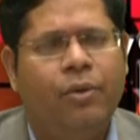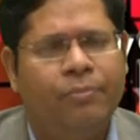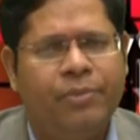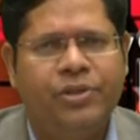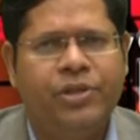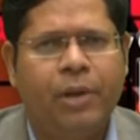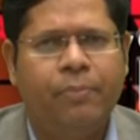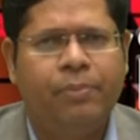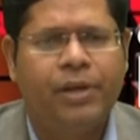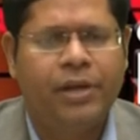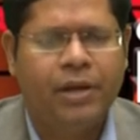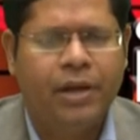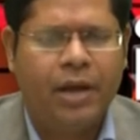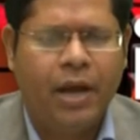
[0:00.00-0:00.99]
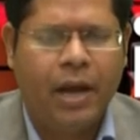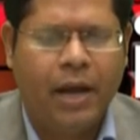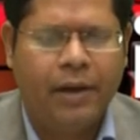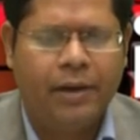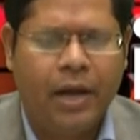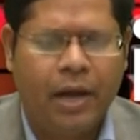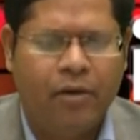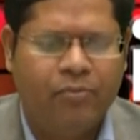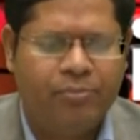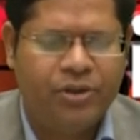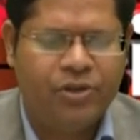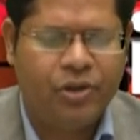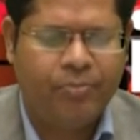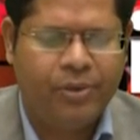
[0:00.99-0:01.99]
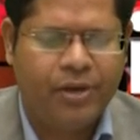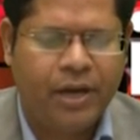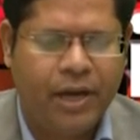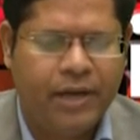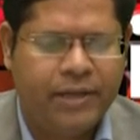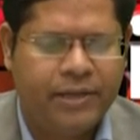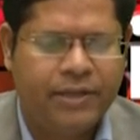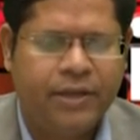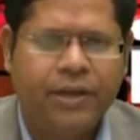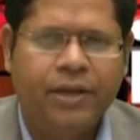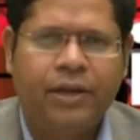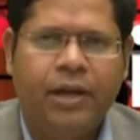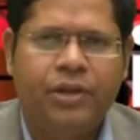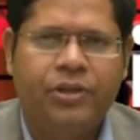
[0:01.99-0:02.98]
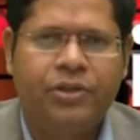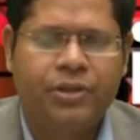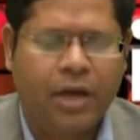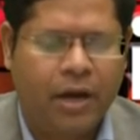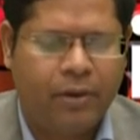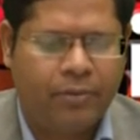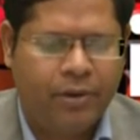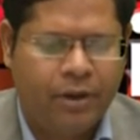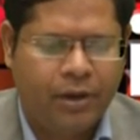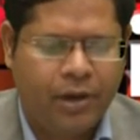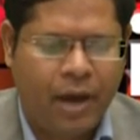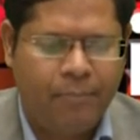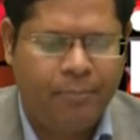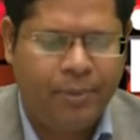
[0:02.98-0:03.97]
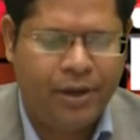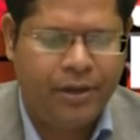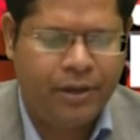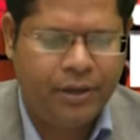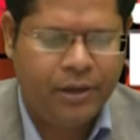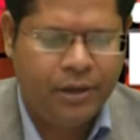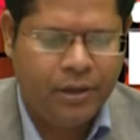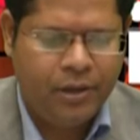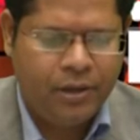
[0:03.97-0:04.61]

BJP and now BJP has a star campaigner